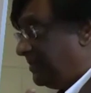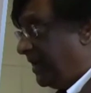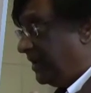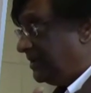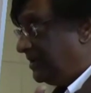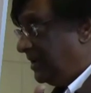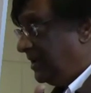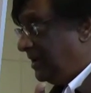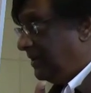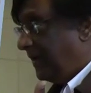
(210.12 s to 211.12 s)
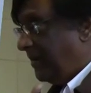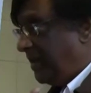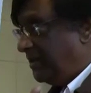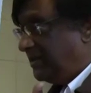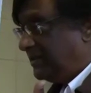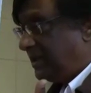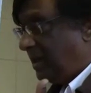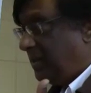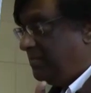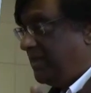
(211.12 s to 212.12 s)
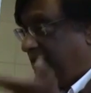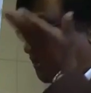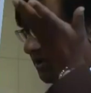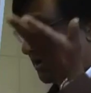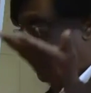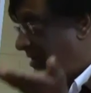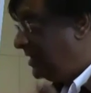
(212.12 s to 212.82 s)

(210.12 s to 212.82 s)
is about. Vibration is how we measure